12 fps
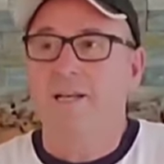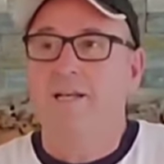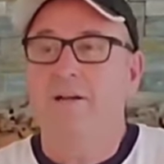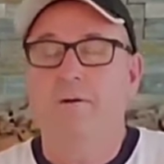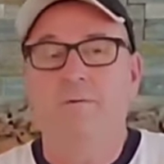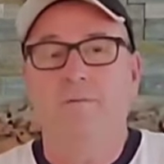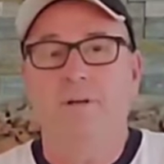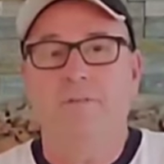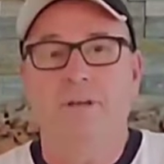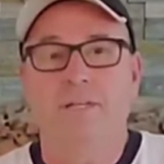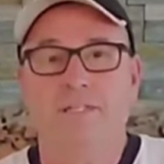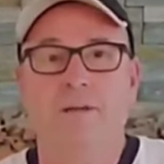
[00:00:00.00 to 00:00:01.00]
you know, if
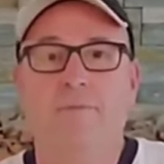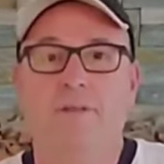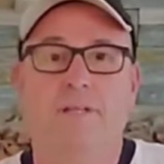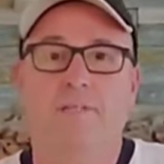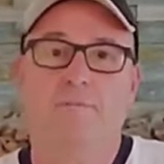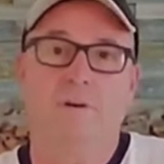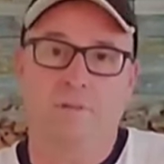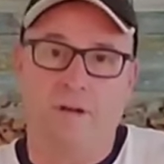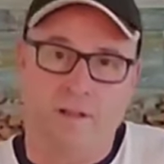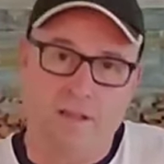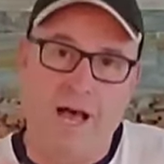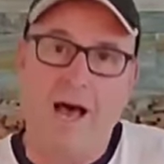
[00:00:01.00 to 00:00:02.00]
you get something that's moving
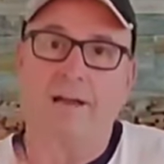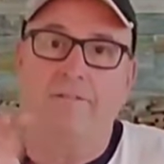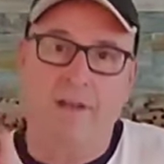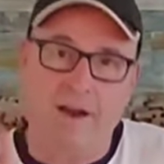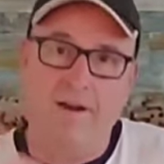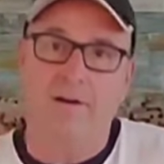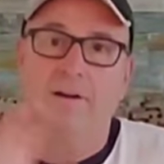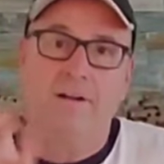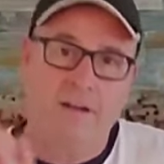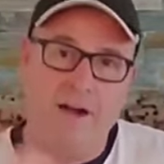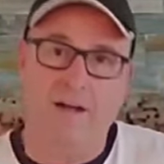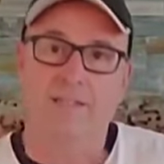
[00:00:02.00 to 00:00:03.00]
a lot of air
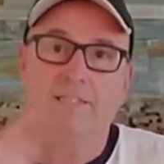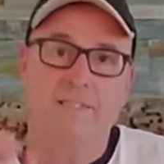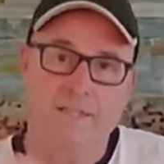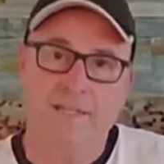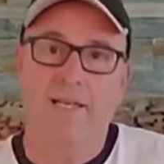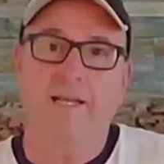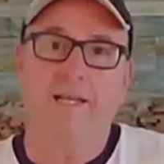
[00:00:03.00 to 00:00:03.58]
constantly,